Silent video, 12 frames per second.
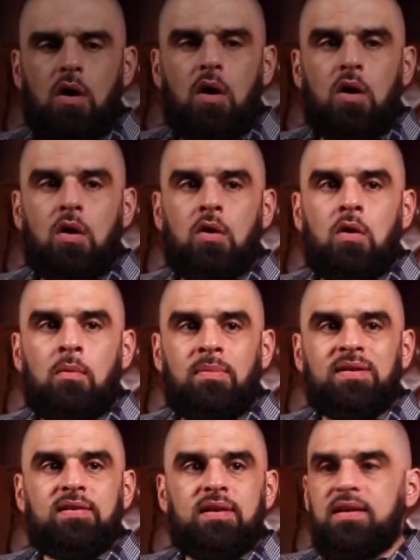are uh,
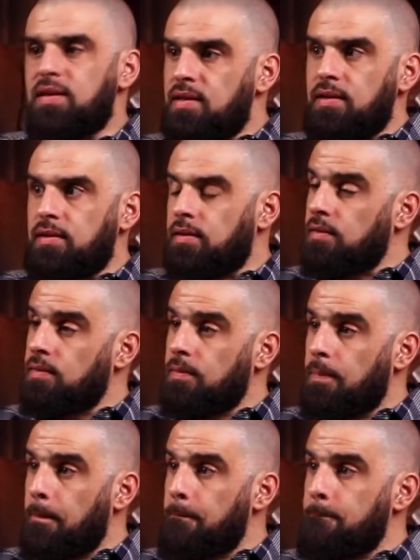mentally ill.
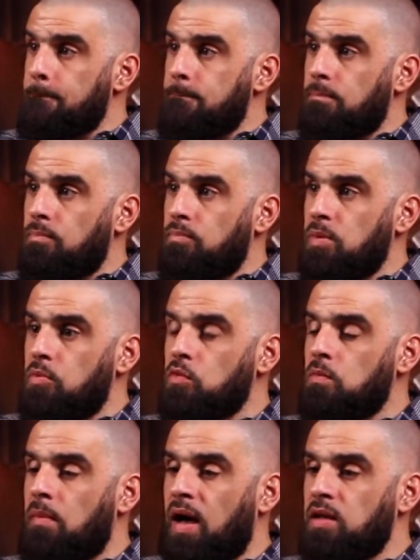
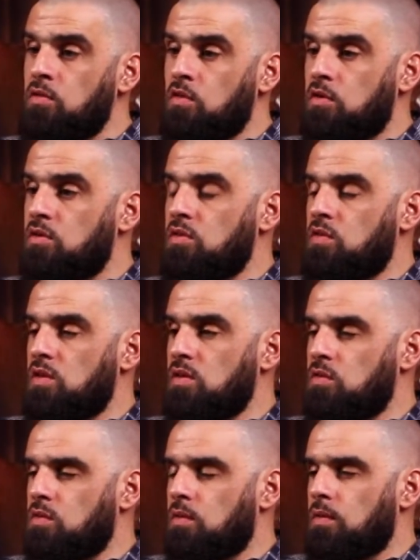People's minds are
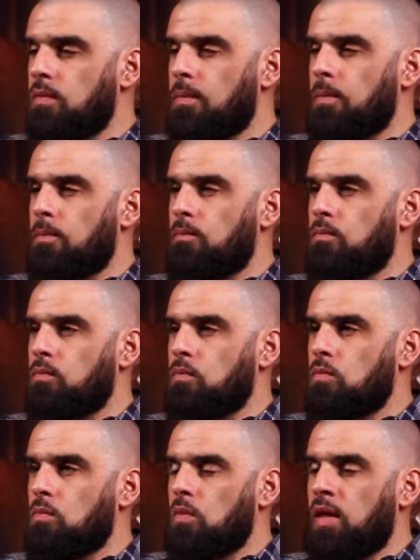diseased,
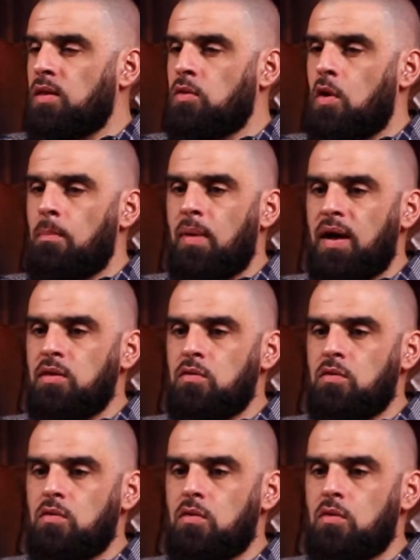and their
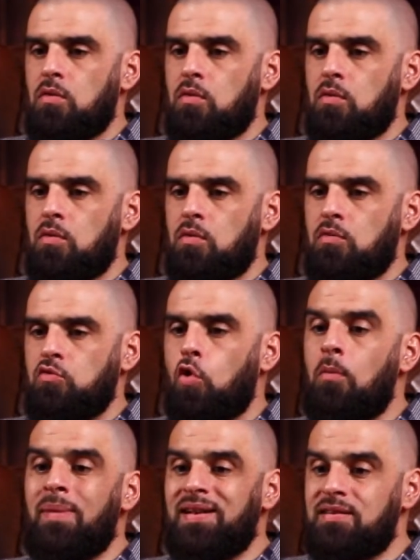minds
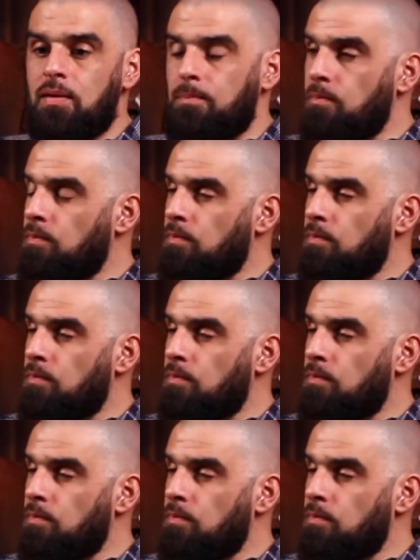torment them.